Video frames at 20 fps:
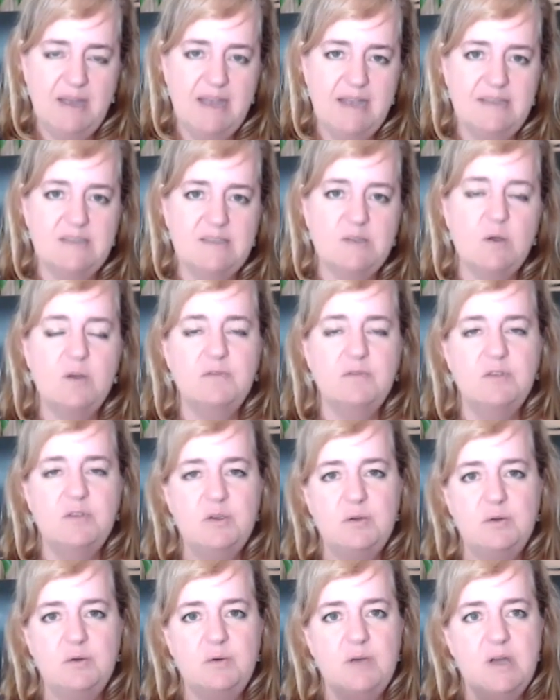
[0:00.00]
And so if
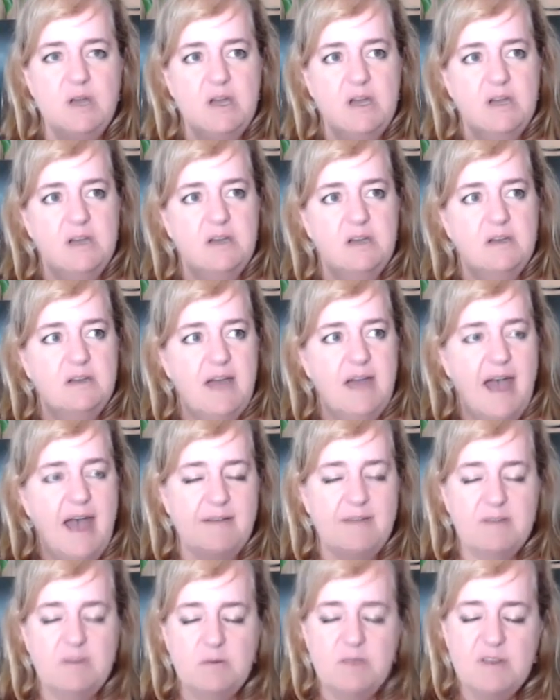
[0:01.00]
you
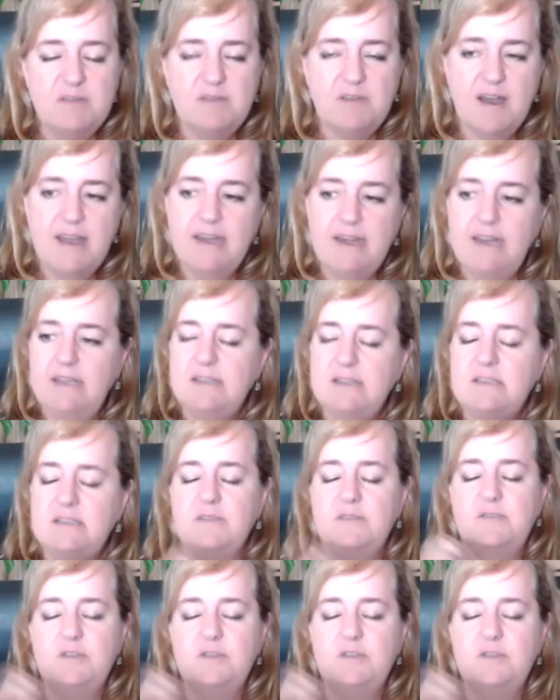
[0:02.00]
haven't refinanced,